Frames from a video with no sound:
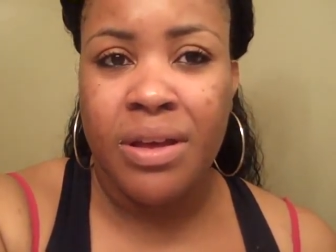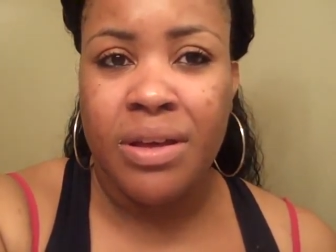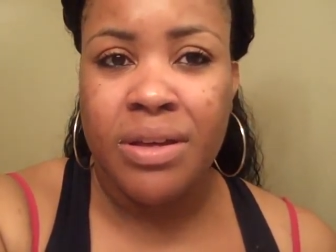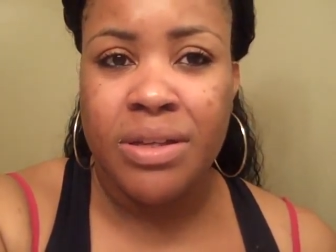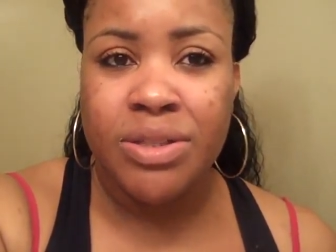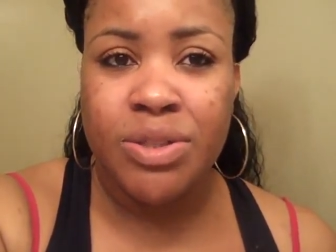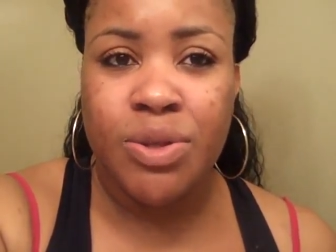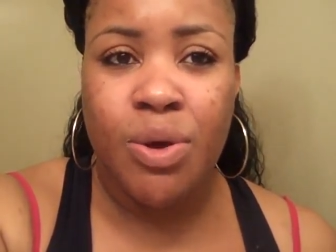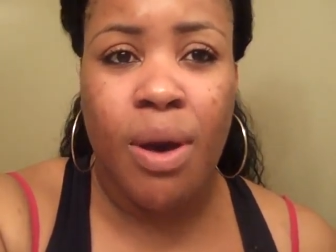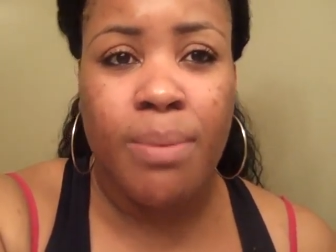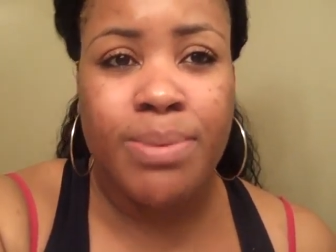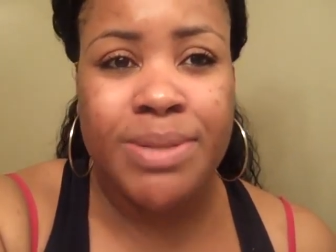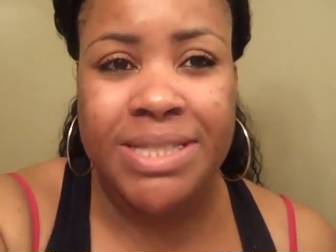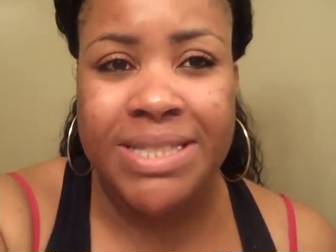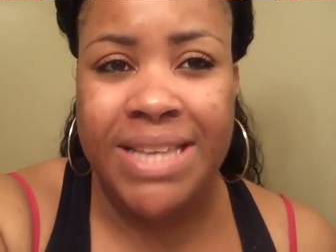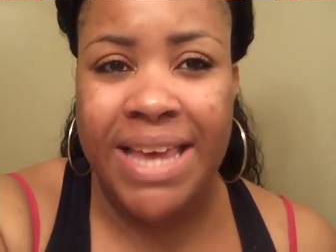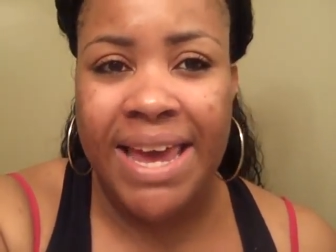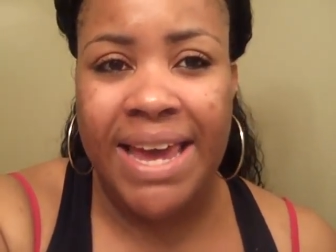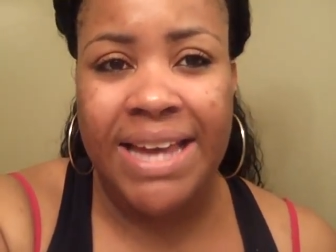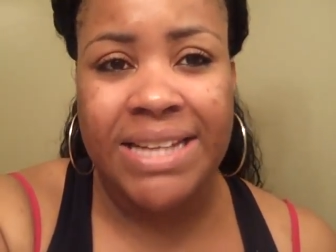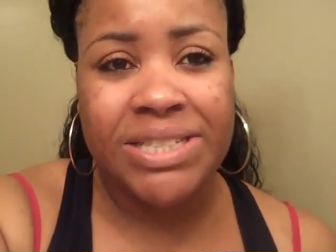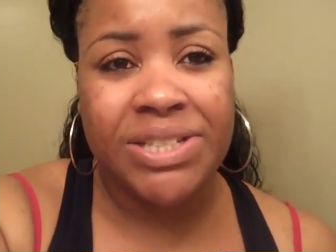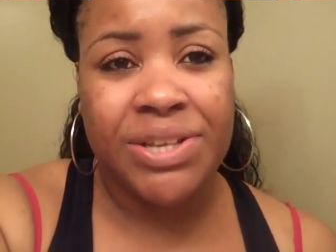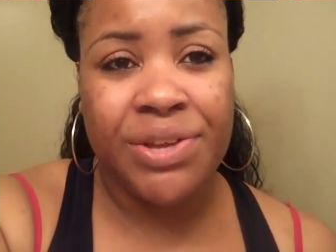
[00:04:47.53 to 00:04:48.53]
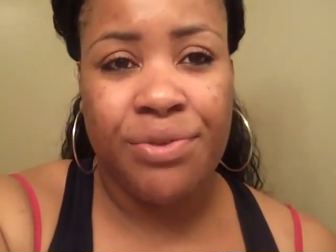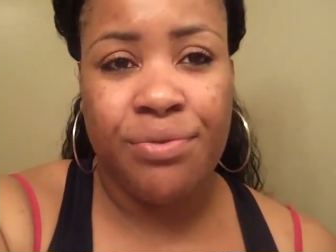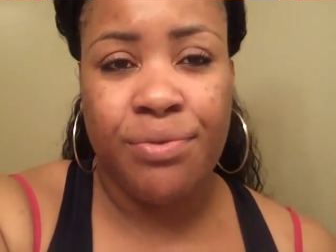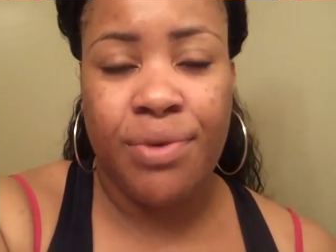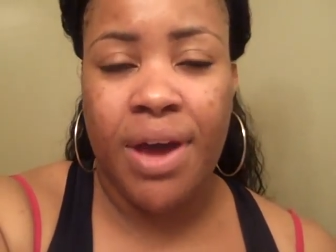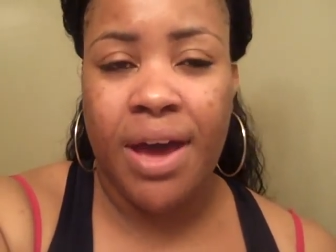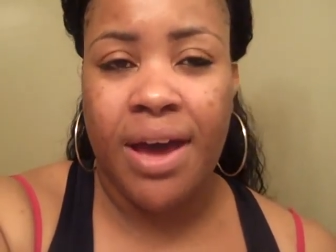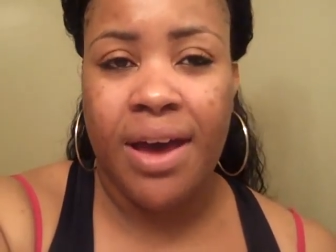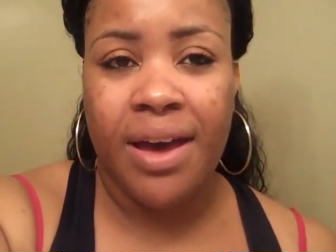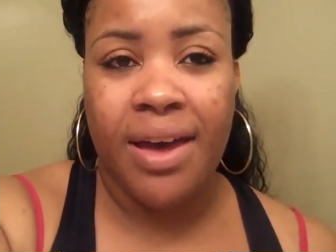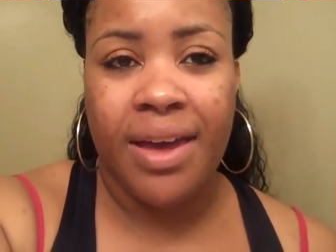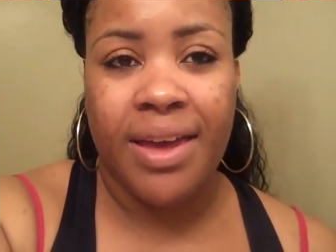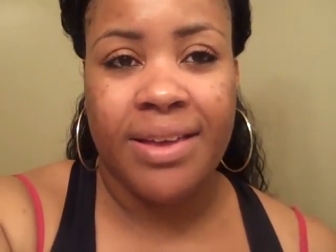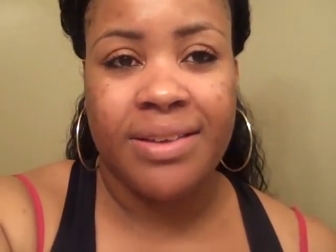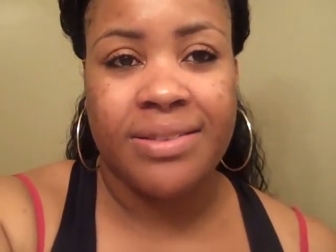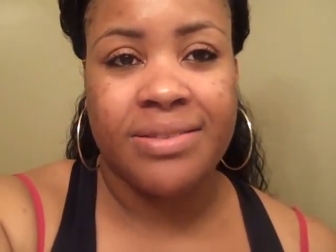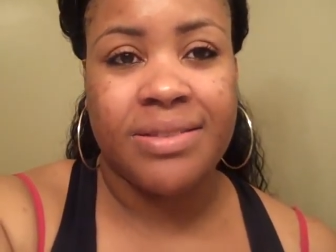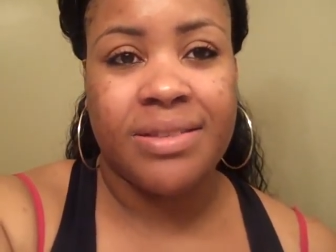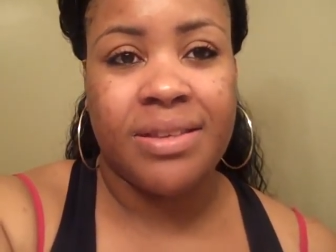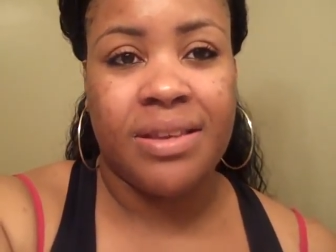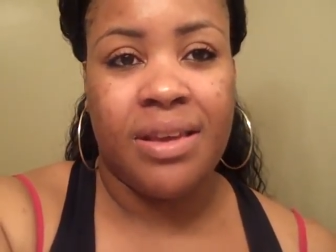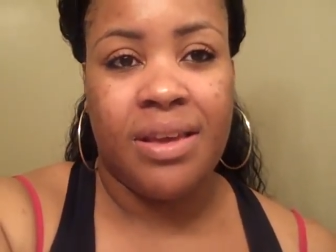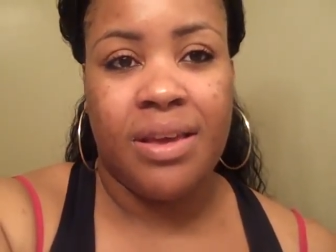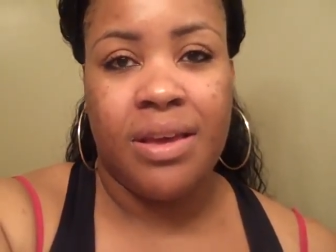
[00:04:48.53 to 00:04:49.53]
So I'm saying to you
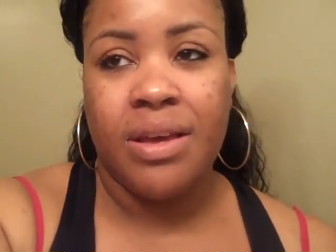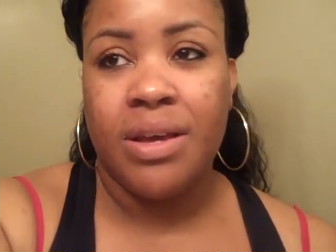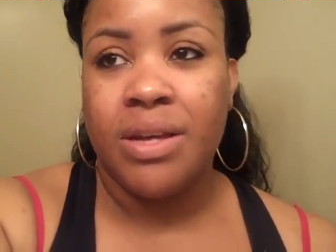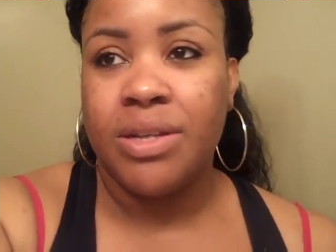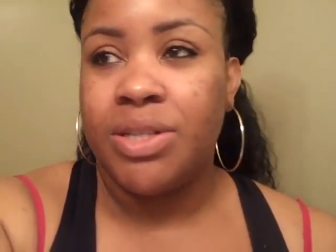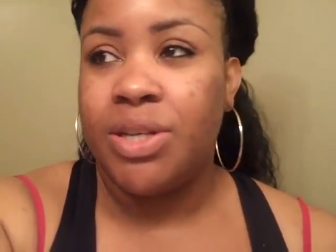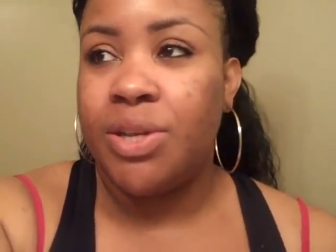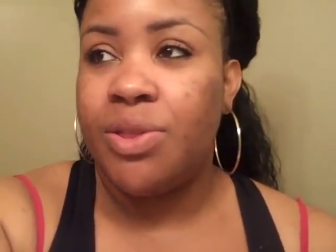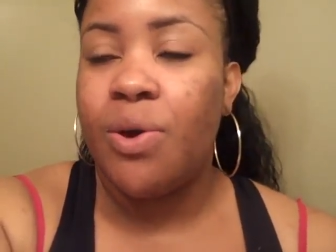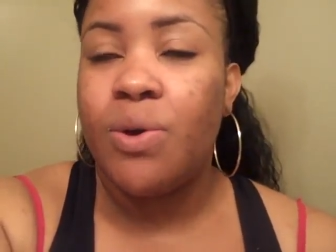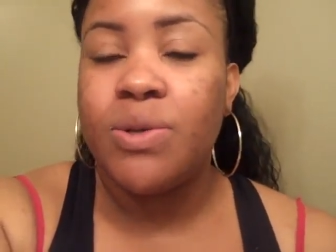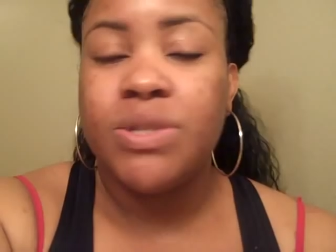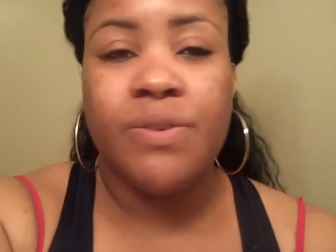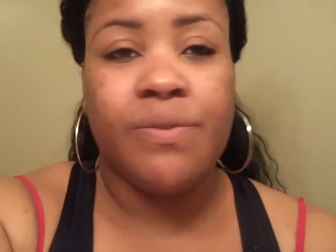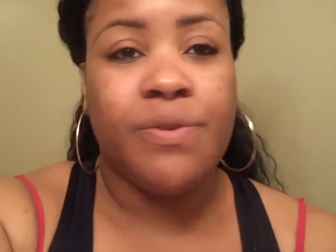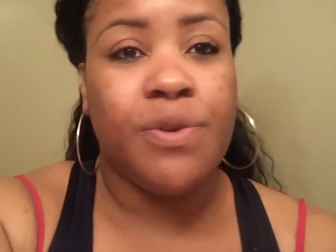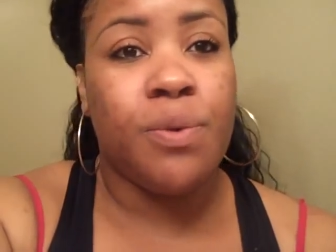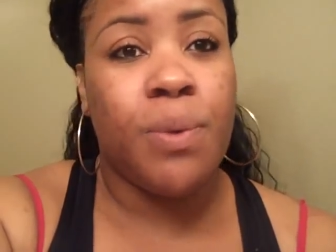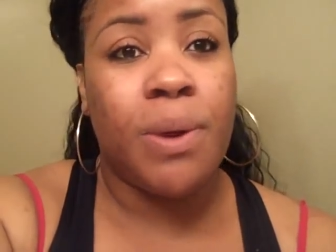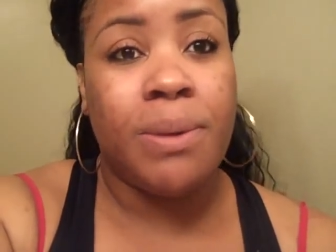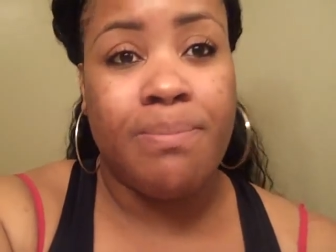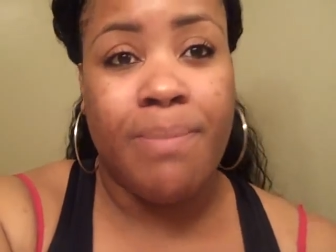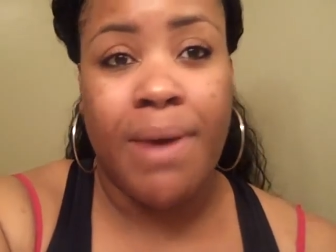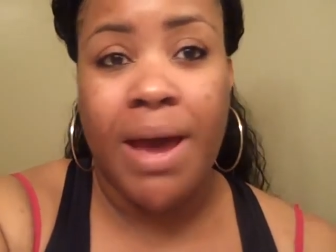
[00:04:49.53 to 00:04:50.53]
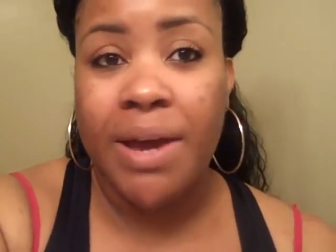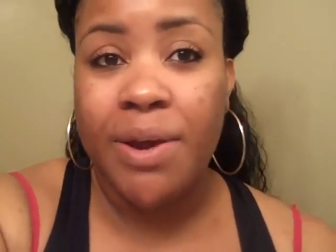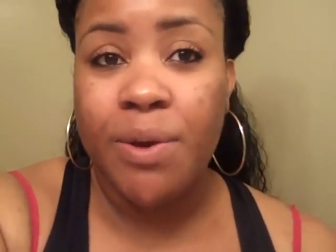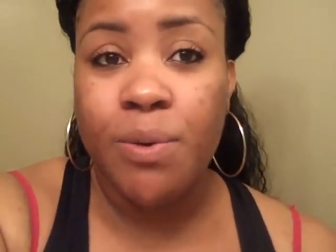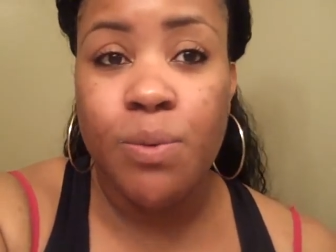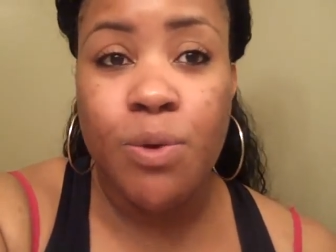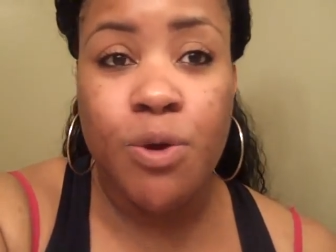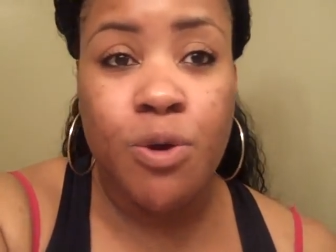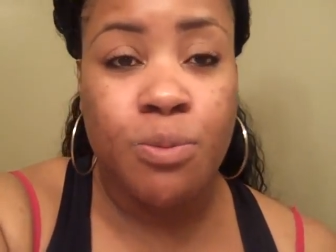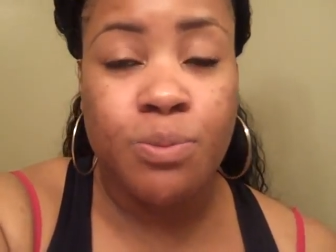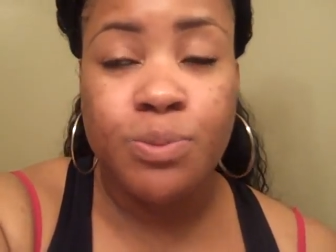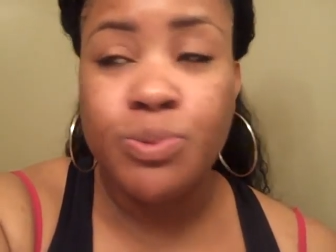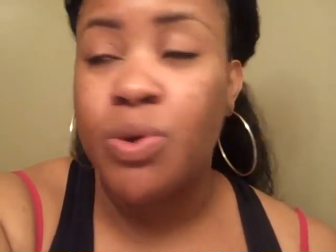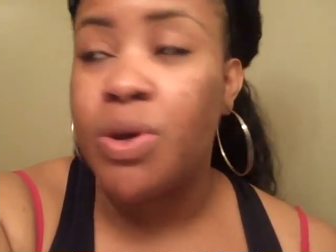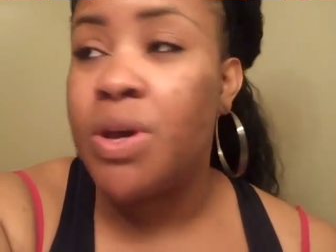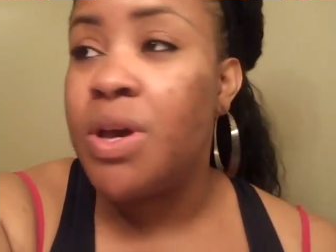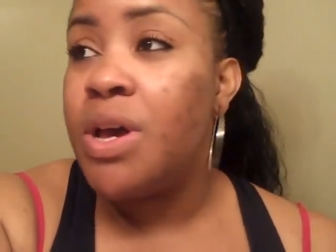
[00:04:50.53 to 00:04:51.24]
guys, to those of you in my group,